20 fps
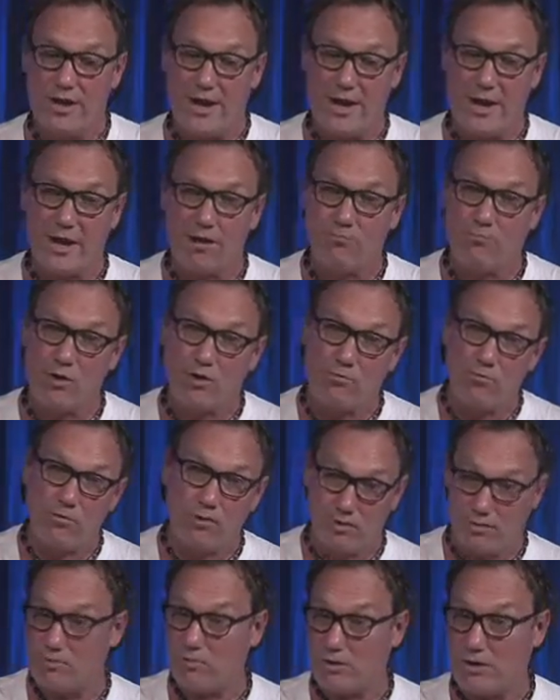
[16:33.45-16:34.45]
and
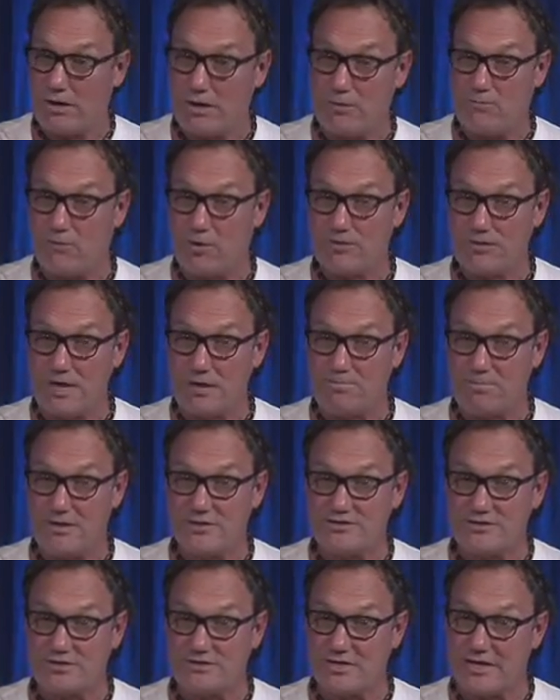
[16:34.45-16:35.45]
what that
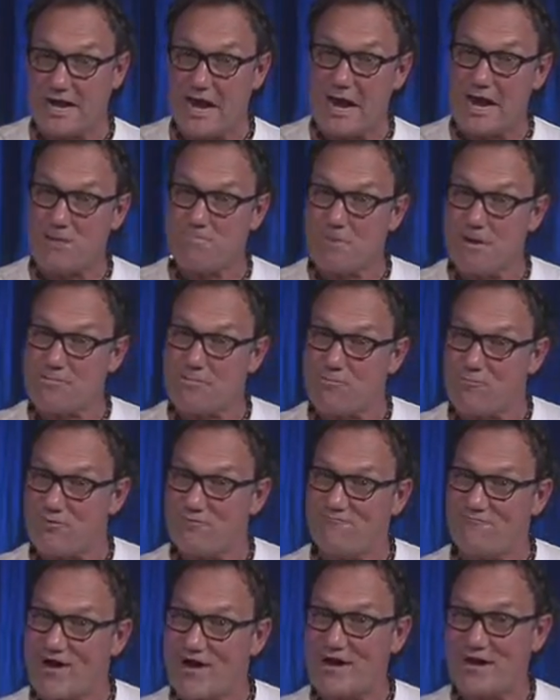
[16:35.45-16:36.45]
means is that I maybe
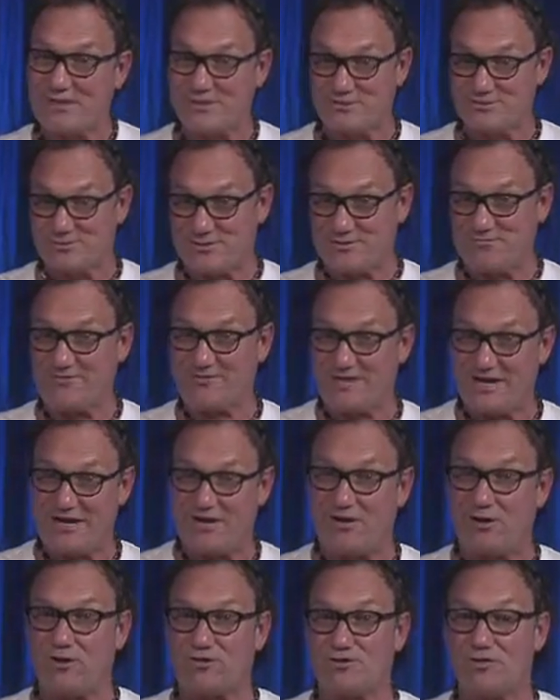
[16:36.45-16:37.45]
refinance some stuff at the
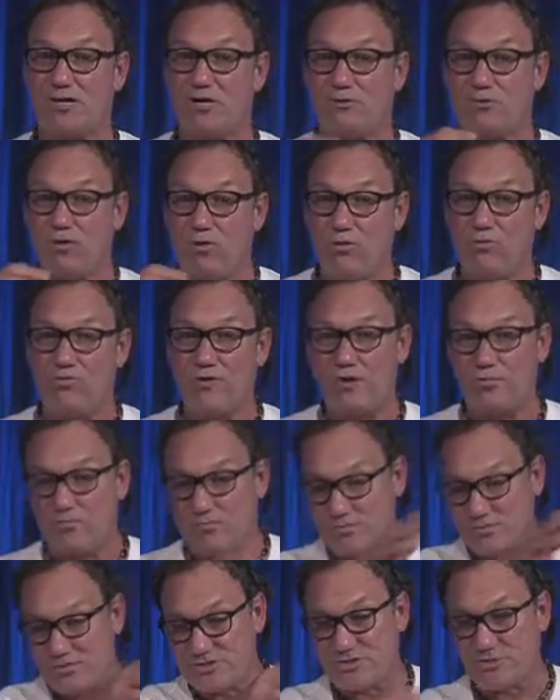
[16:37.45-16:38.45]
ale house. The whole thing
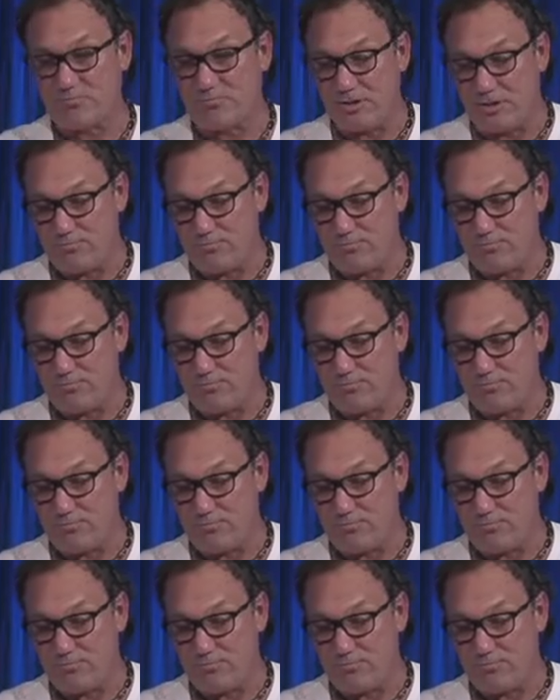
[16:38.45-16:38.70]
with Mr.